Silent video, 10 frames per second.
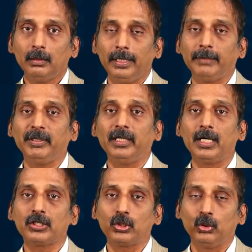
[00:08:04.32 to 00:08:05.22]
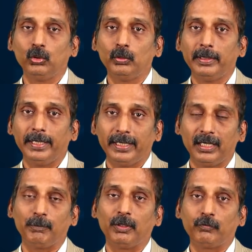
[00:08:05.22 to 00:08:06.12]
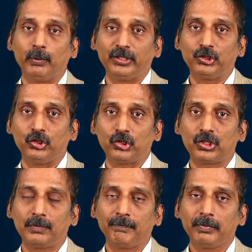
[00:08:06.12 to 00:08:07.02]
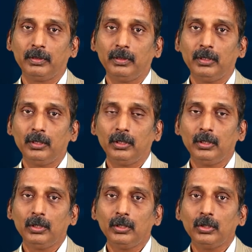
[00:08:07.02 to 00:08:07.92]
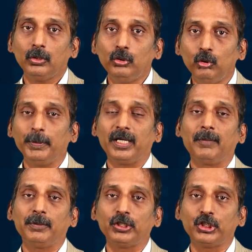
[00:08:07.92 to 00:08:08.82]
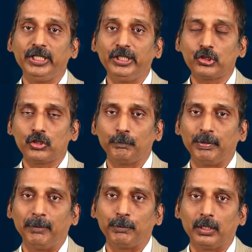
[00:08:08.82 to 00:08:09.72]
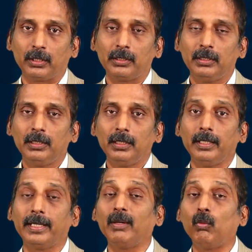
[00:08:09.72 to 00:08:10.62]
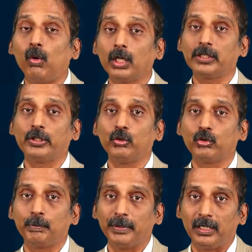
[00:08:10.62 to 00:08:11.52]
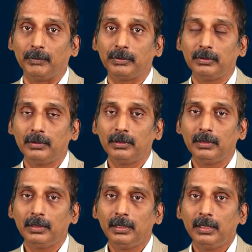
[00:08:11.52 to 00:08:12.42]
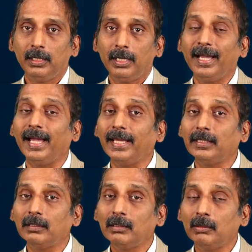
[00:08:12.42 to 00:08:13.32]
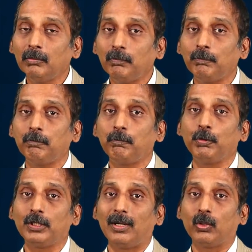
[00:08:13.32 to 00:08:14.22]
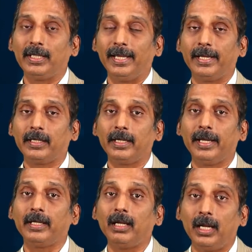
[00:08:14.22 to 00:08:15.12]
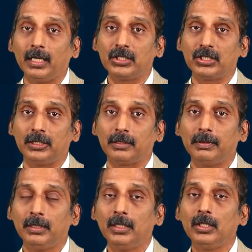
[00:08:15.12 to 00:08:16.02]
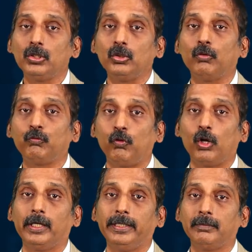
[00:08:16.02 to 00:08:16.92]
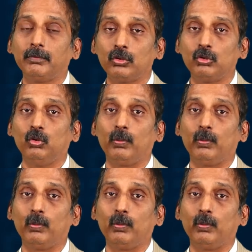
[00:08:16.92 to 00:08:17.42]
let me ask you a couple of questions. Do pick up the sheets of paper that I wanted you to pick up and put out there an answer to the following 2